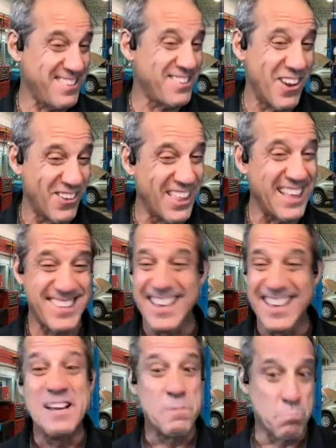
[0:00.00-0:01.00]
So that's
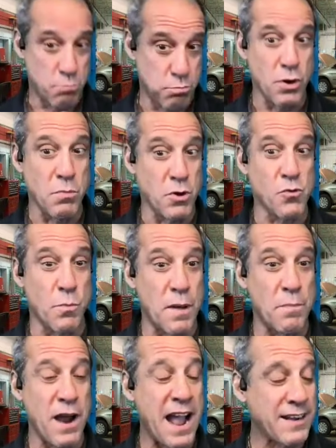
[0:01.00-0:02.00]
pretty much what
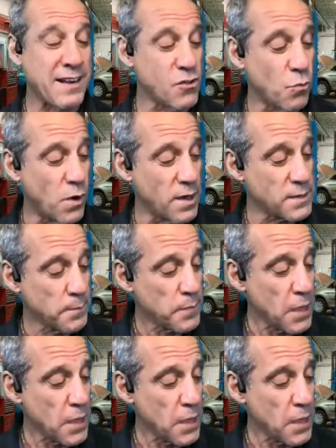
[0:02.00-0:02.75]
my practice was.